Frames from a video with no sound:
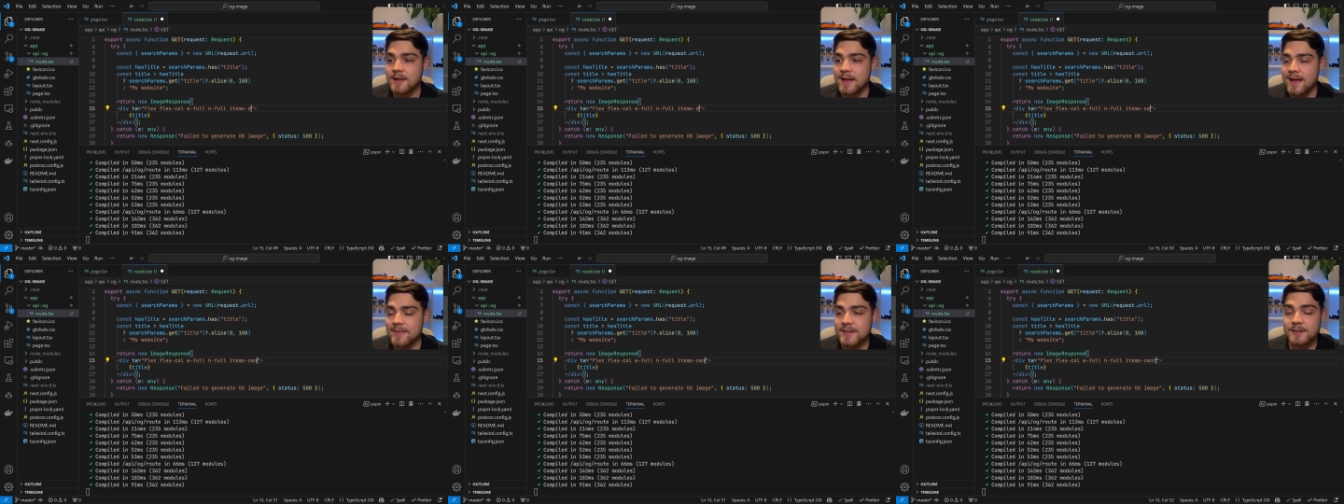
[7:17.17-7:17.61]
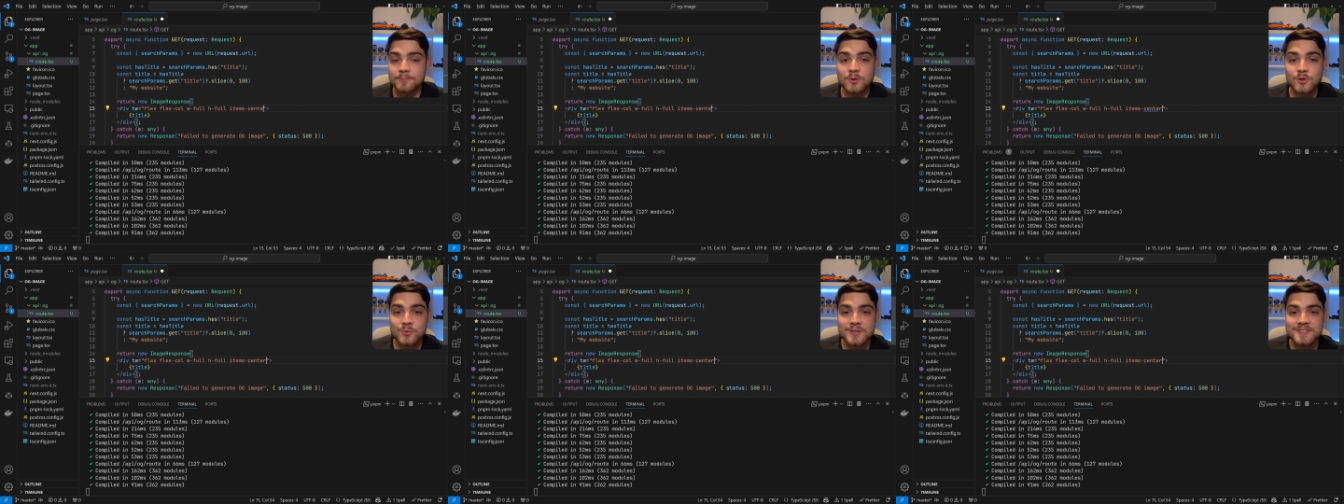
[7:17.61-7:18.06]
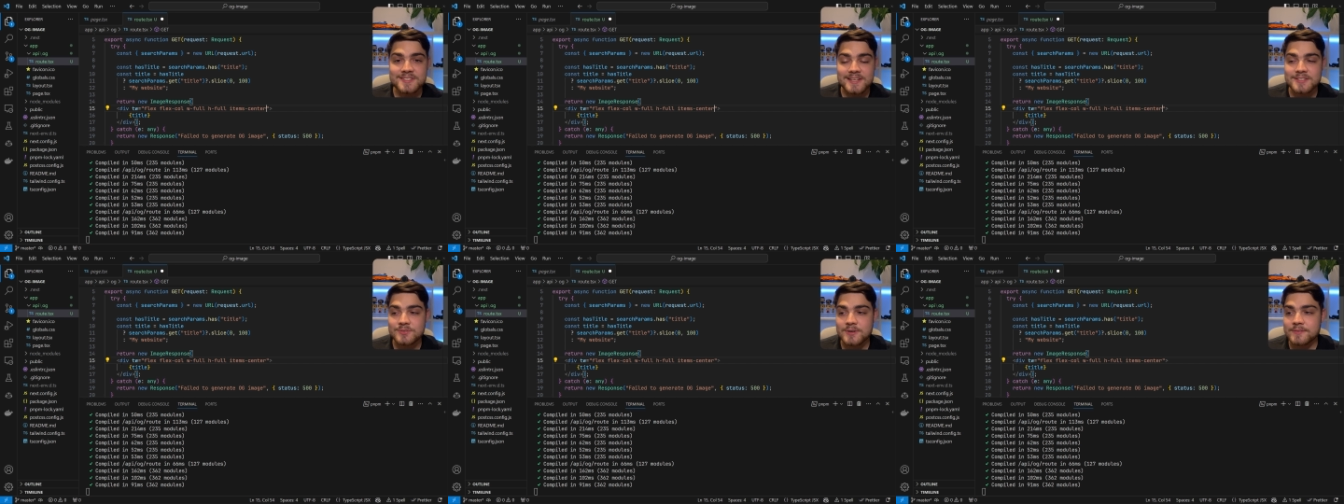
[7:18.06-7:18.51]
And then I'm going to want to
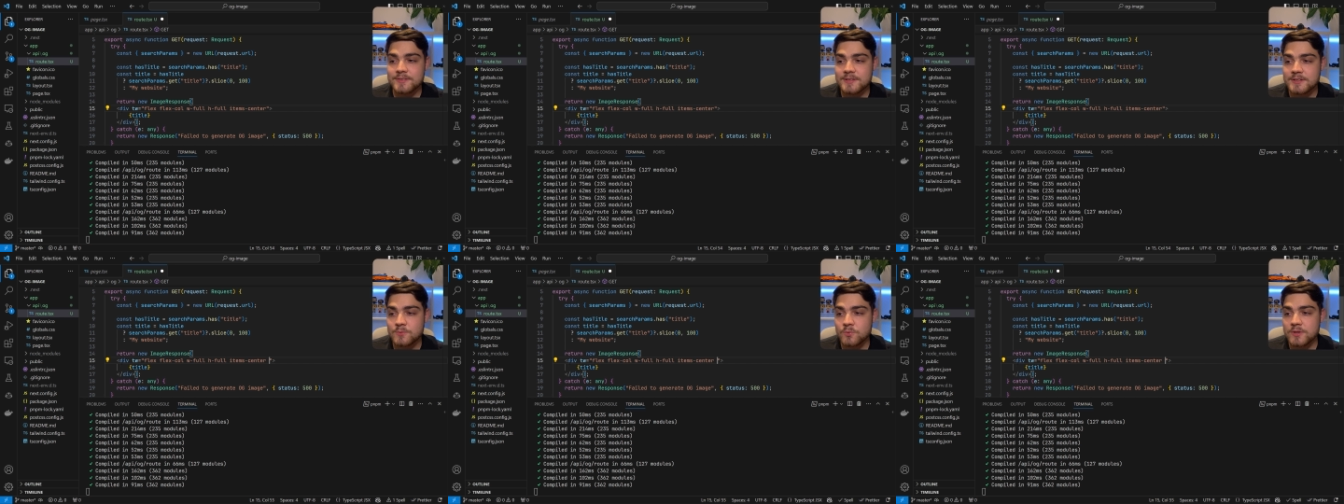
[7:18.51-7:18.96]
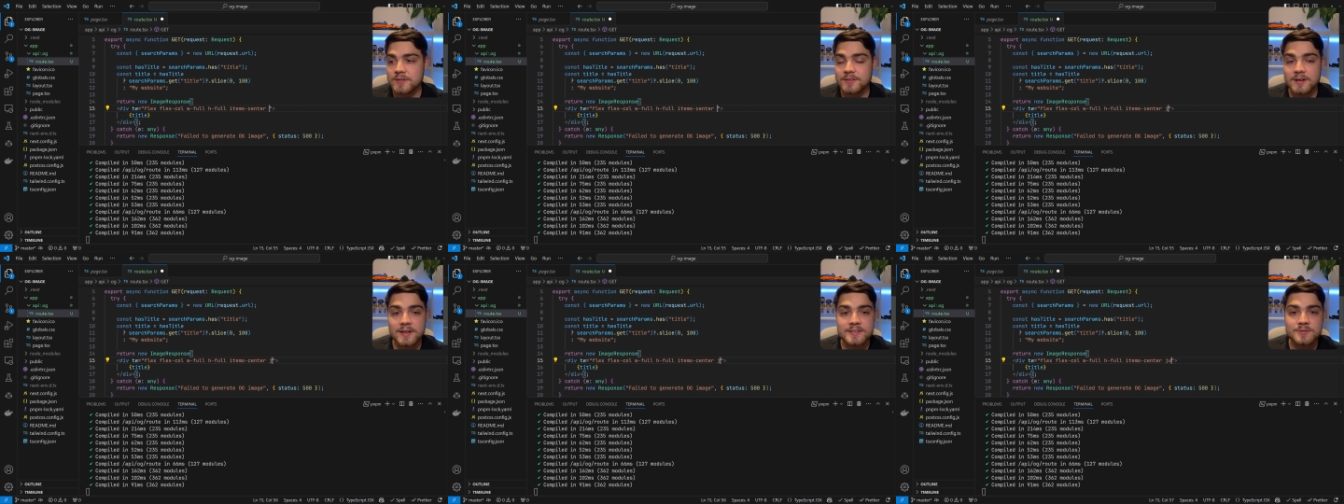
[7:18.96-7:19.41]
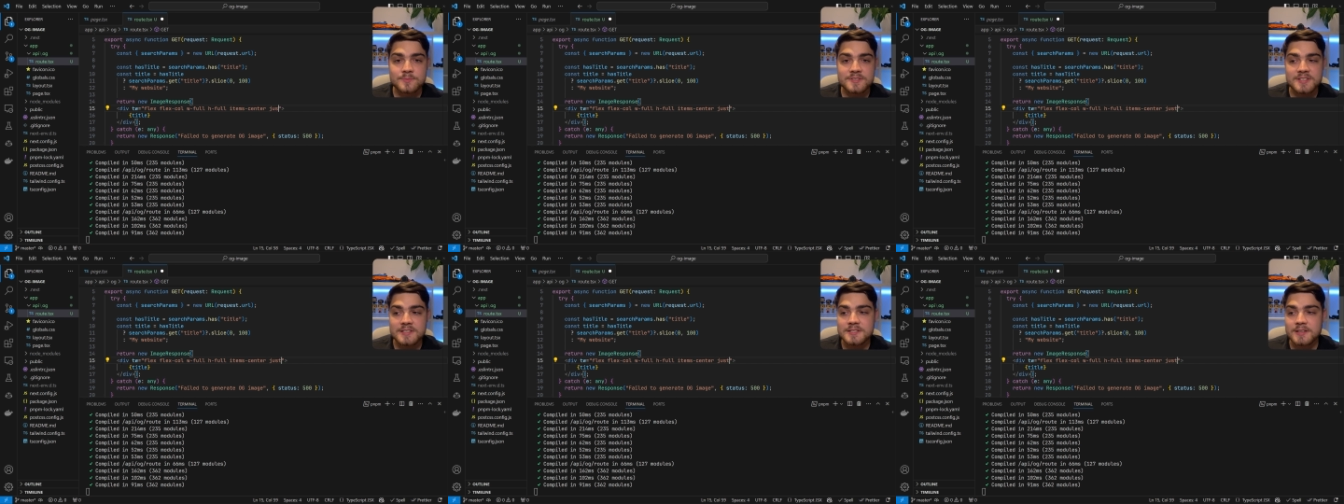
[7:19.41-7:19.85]
center everything with item
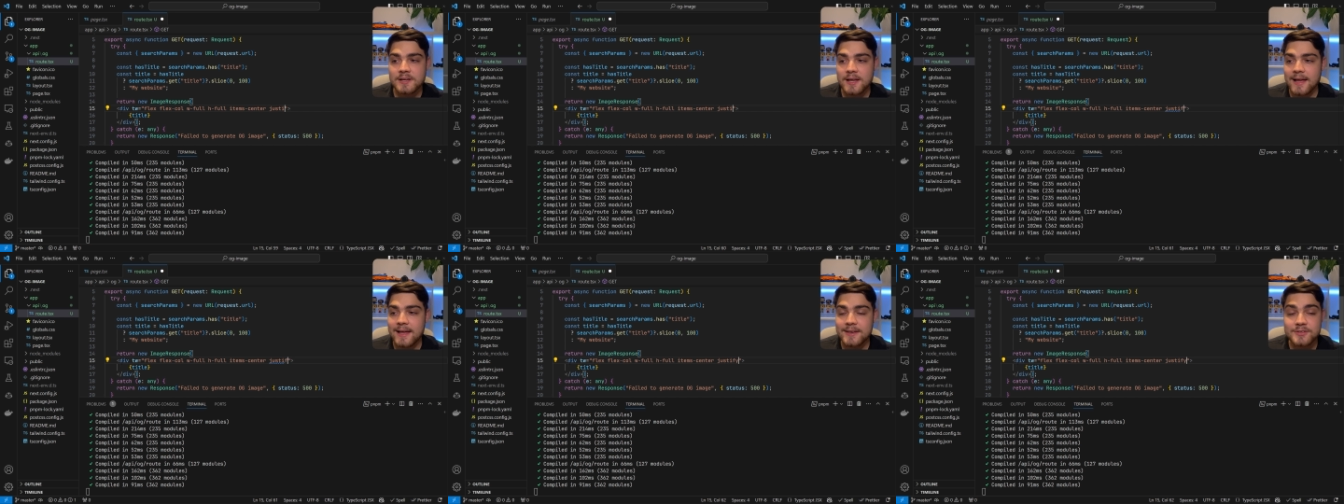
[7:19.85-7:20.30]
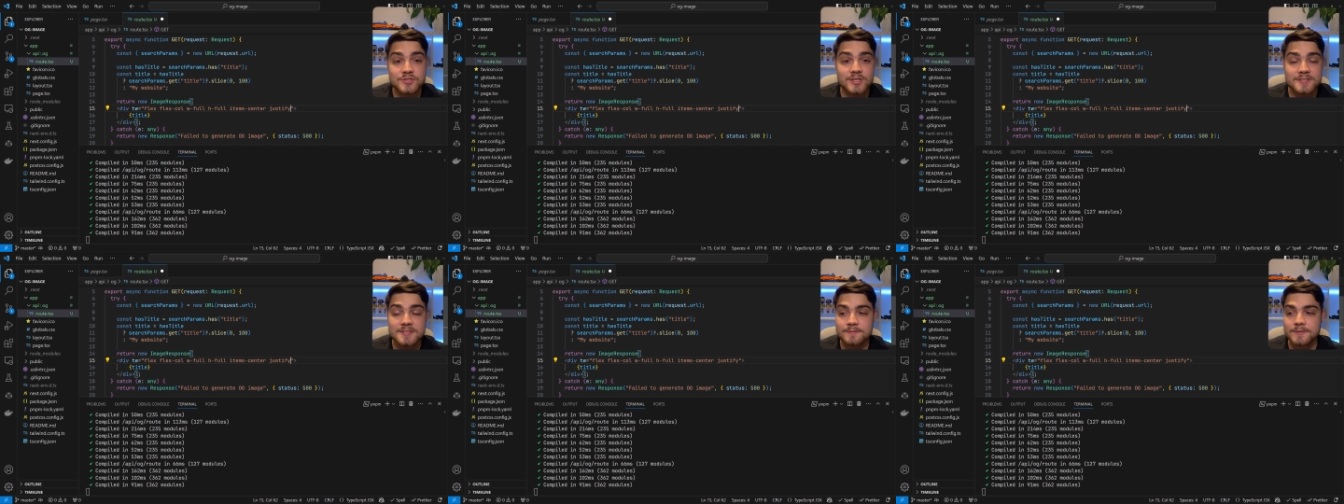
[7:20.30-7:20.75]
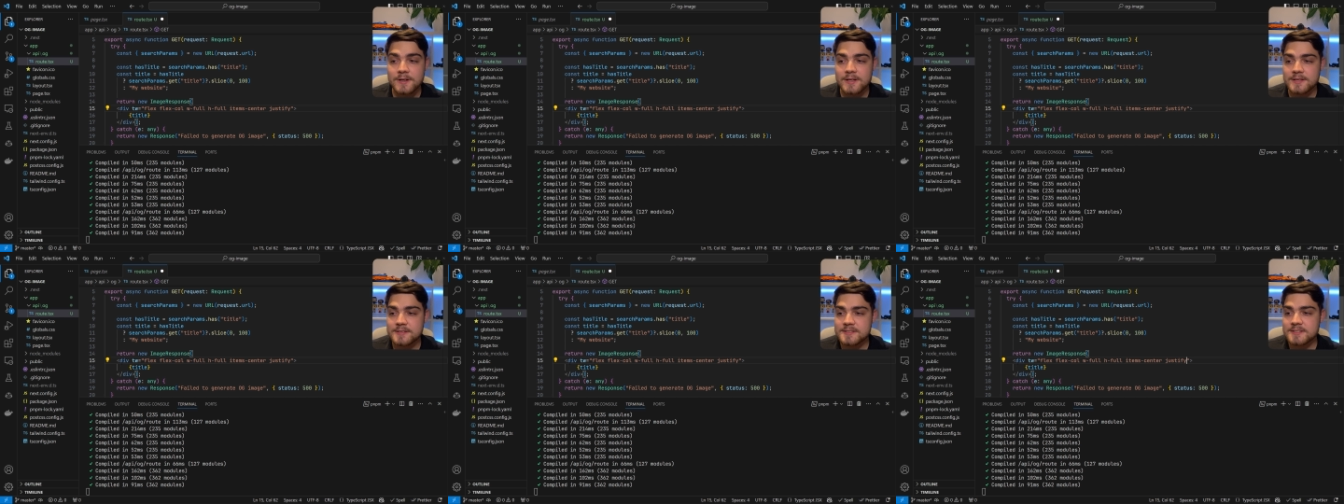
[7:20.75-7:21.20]
center and
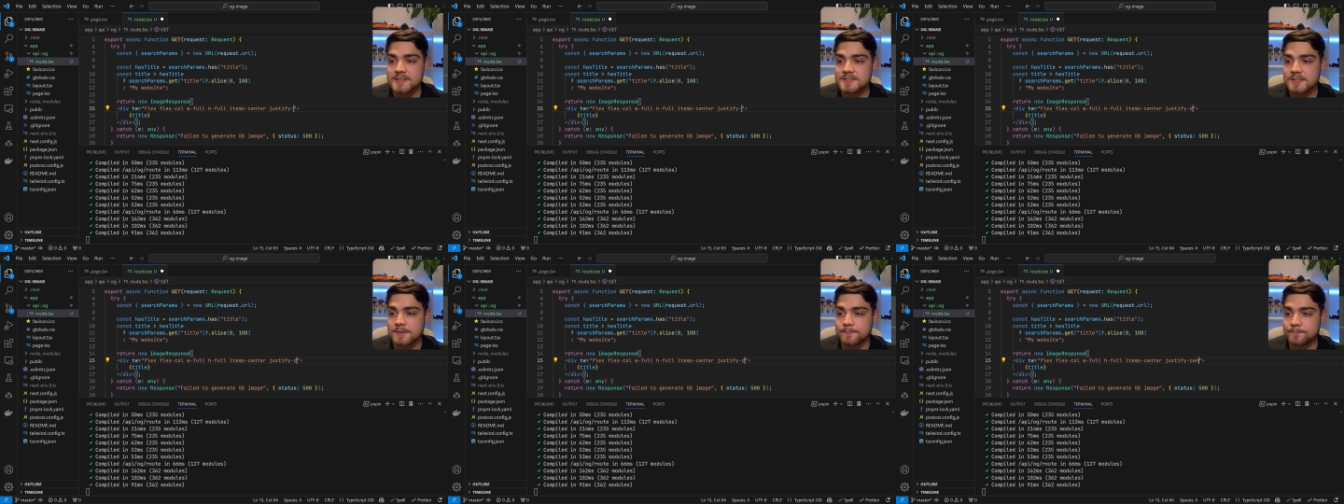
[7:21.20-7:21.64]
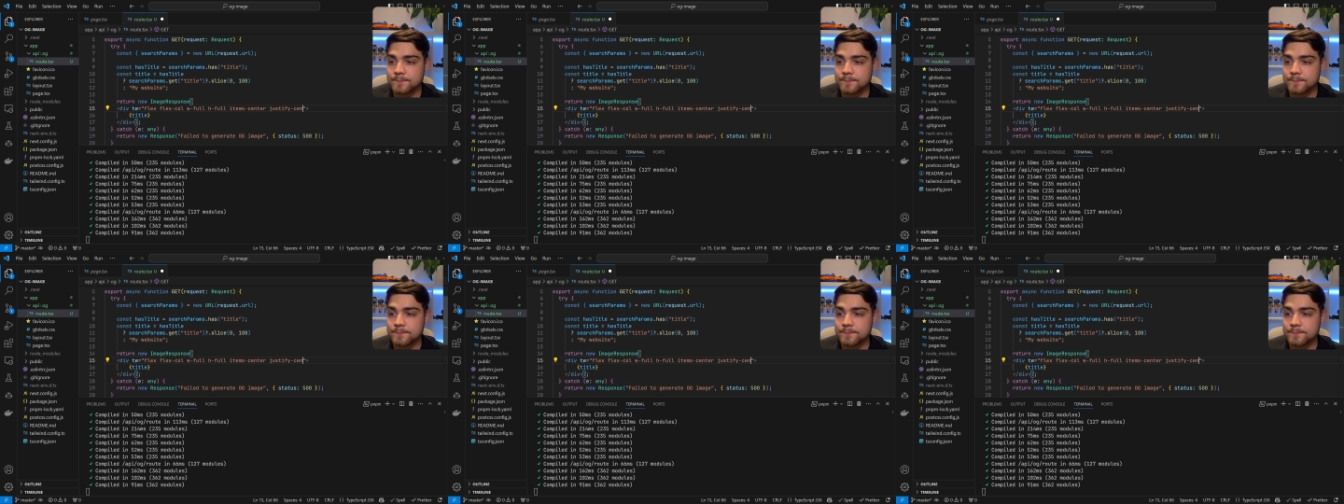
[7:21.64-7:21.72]
justify center.